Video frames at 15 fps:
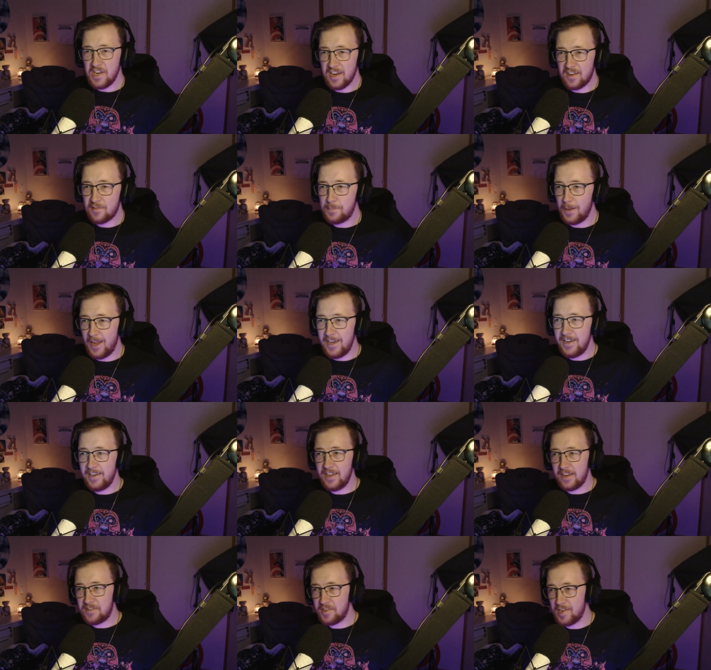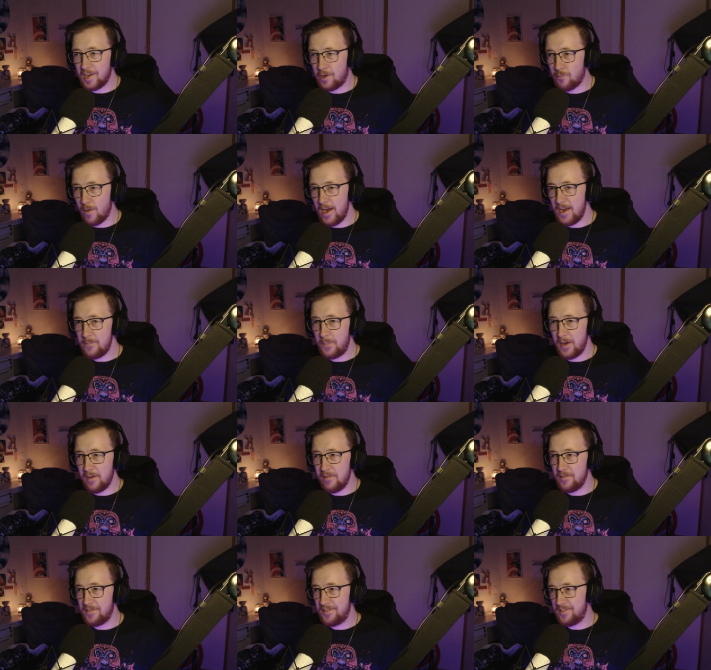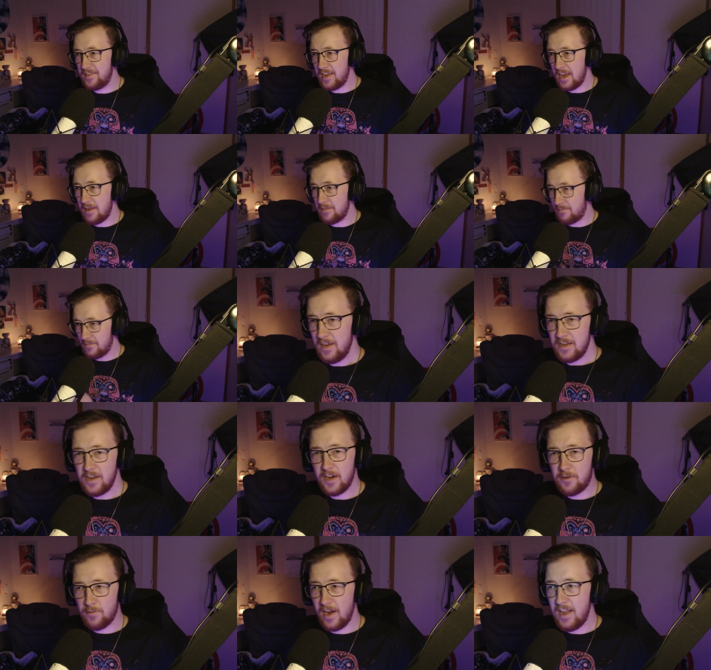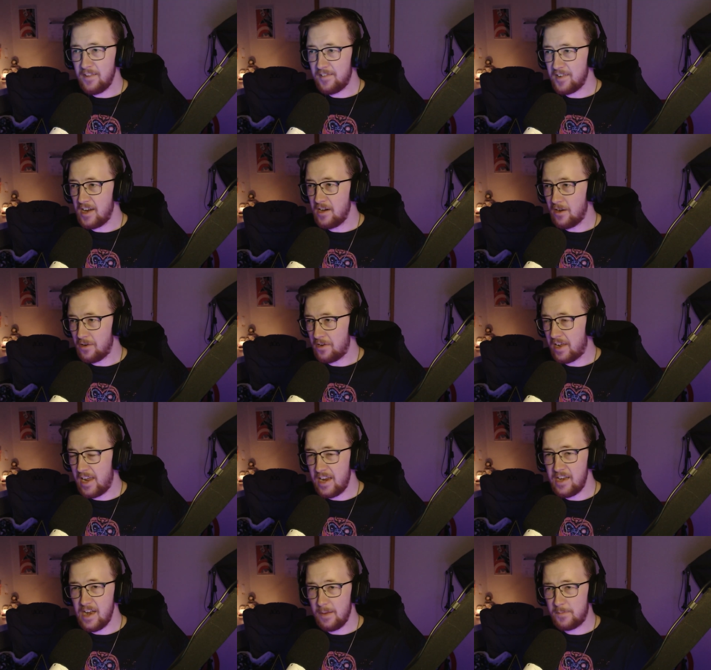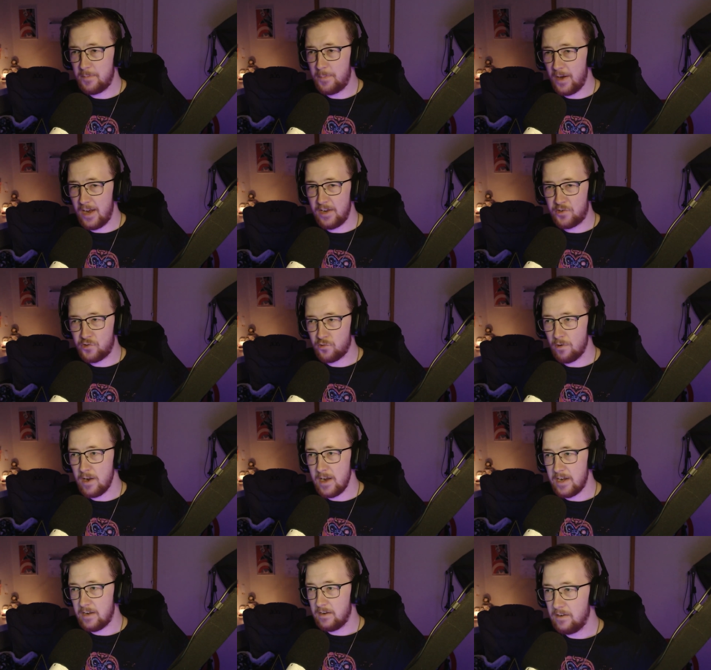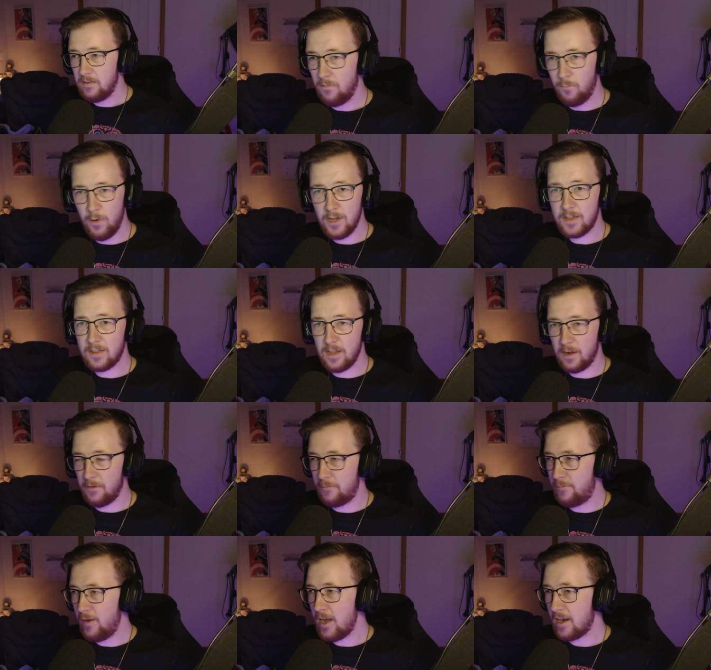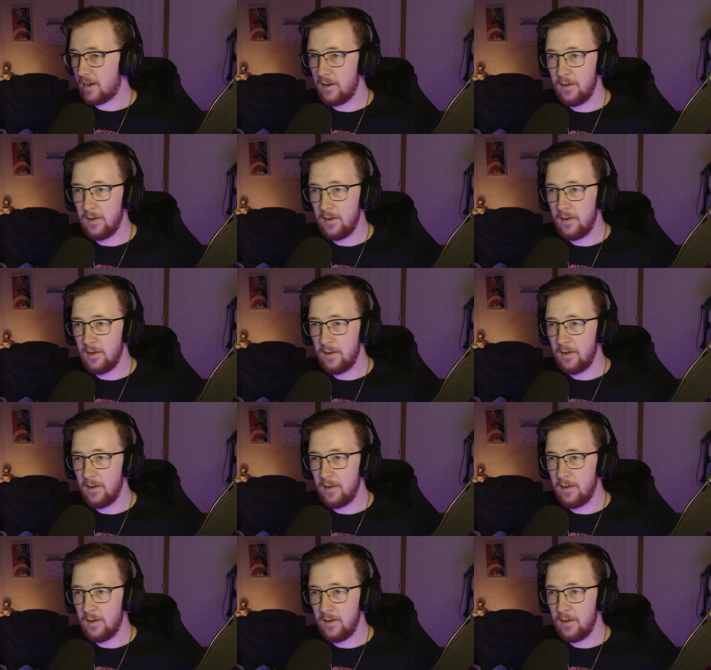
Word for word: explaining that to the grandparents. Yeah, your grandson got kidnapped by a tree. What the fuck?